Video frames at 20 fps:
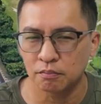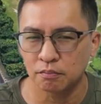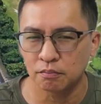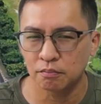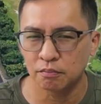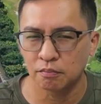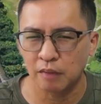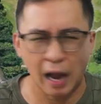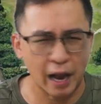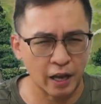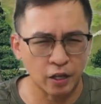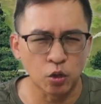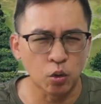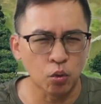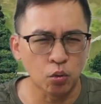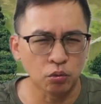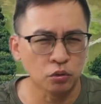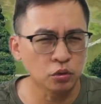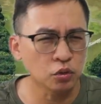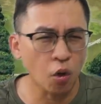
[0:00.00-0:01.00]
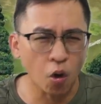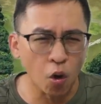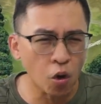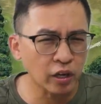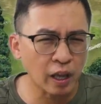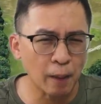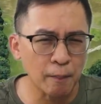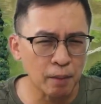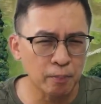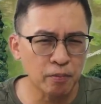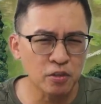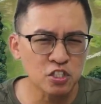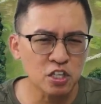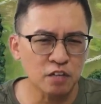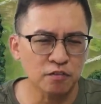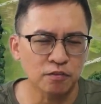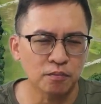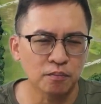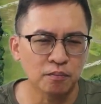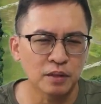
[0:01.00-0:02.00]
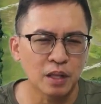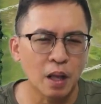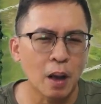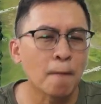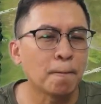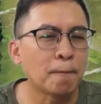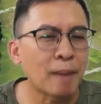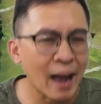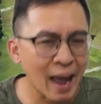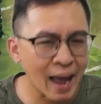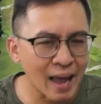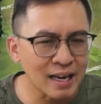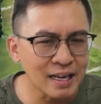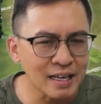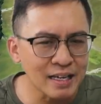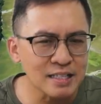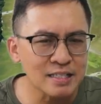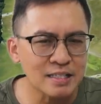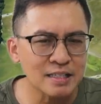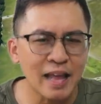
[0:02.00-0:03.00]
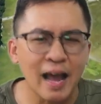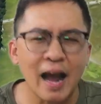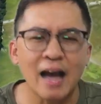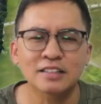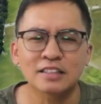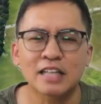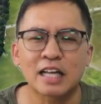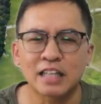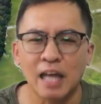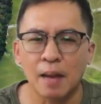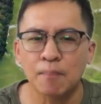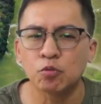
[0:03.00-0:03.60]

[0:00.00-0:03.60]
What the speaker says: I know not all can be preserved, but at least let us attempt to